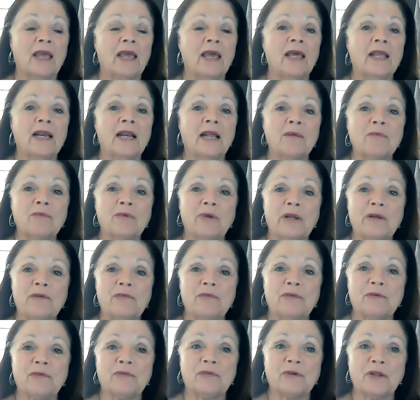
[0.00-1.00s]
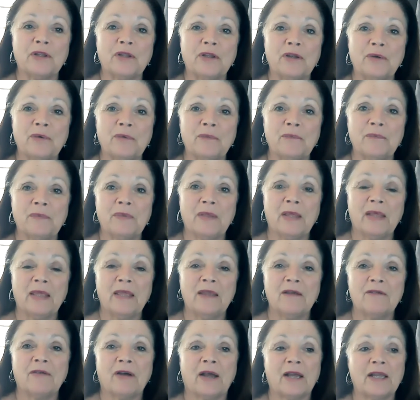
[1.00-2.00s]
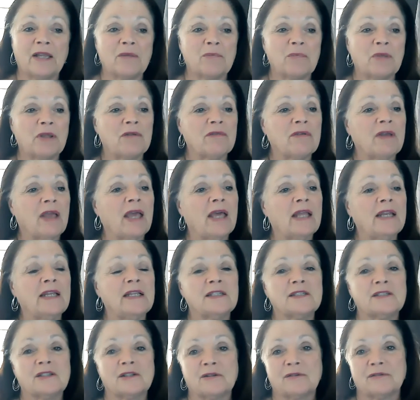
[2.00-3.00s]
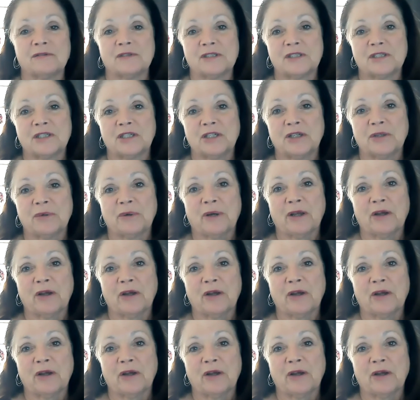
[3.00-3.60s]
And I'm grateful for you. If I can be of any service to you,